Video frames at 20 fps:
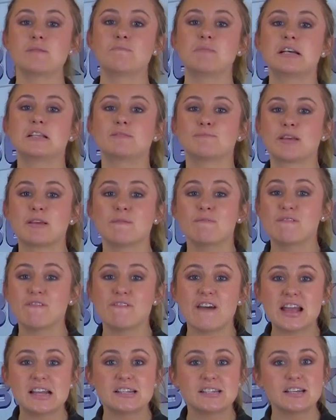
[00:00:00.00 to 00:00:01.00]
number has become
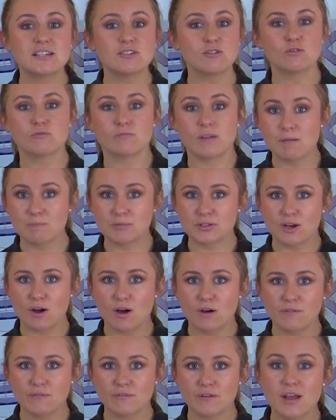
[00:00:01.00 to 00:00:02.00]
faded or rubbed
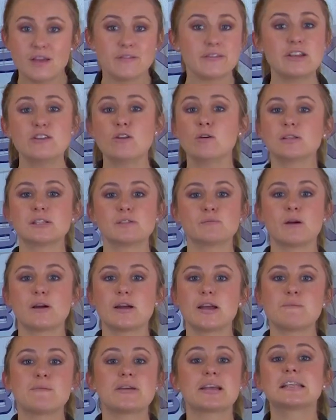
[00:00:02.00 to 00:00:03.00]
off, then not to
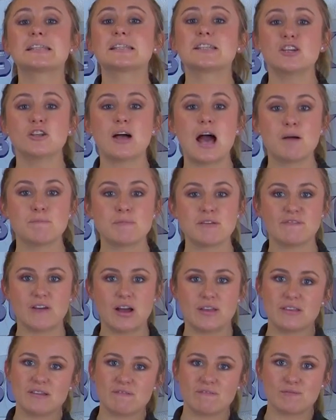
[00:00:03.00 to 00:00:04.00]
worry, we can still help you
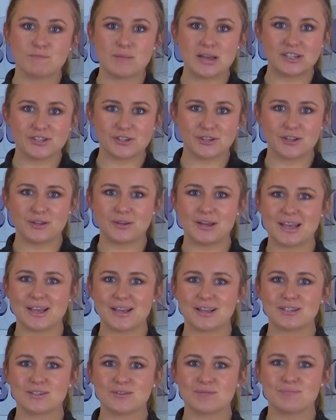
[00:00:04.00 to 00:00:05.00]
find the information you
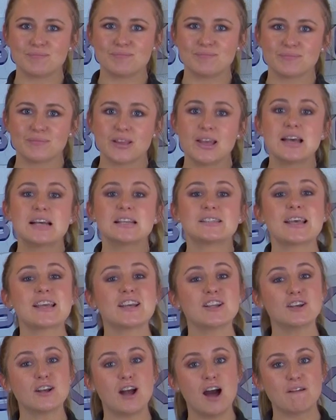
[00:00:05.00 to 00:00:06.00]
need. Take
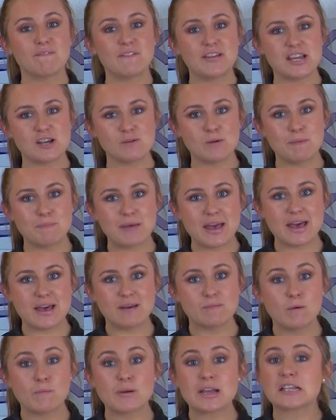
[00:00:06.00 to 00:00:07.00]
a look at our video up
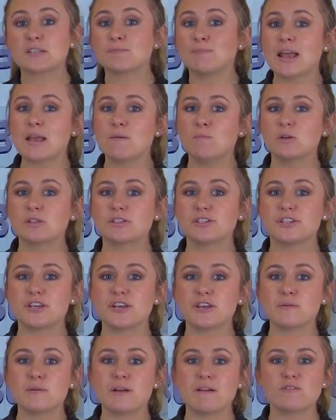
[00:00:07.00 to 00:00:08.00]
here where we explain what to
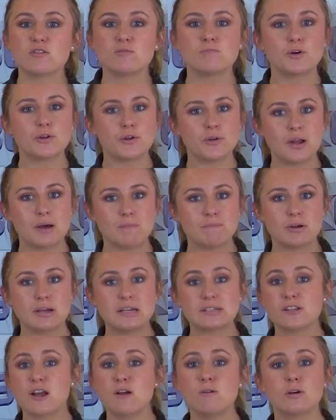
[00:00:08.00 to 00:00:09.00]
do if your model number
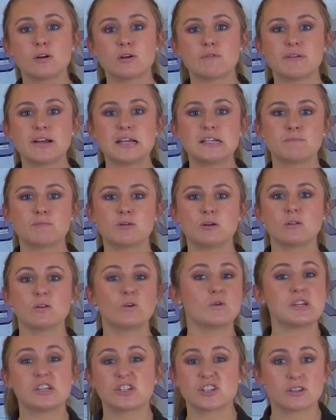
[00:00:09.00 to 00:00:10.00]
is no longer readable
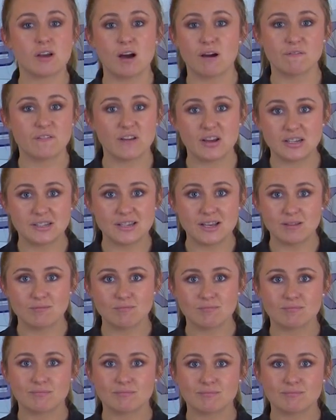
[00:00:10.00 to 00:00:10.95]
or you just can't find it.